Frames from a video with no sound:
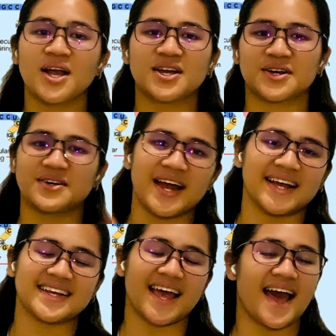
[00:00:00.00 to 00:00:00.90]

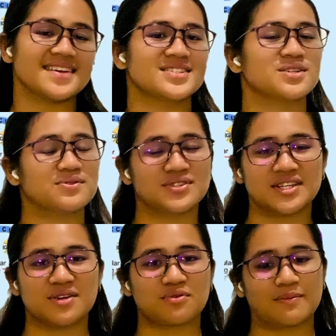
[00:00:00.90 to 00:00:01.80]
Correct, as you
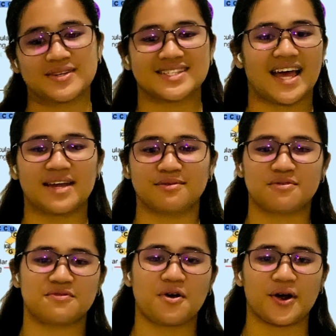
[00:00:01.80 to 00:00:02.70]
see from the slide
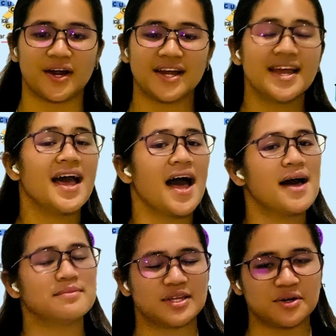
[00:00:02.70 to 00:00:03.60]
before,
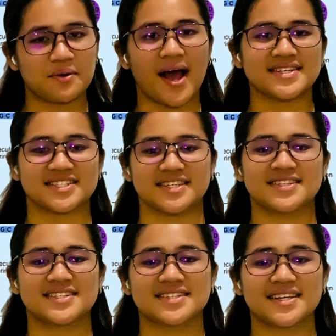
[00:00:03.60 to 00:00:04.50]
amino
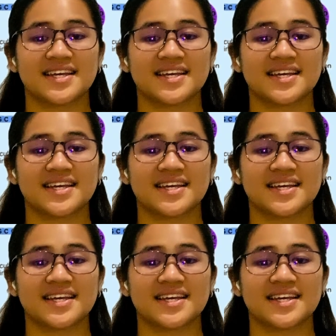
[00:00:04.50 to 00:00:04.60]
acids.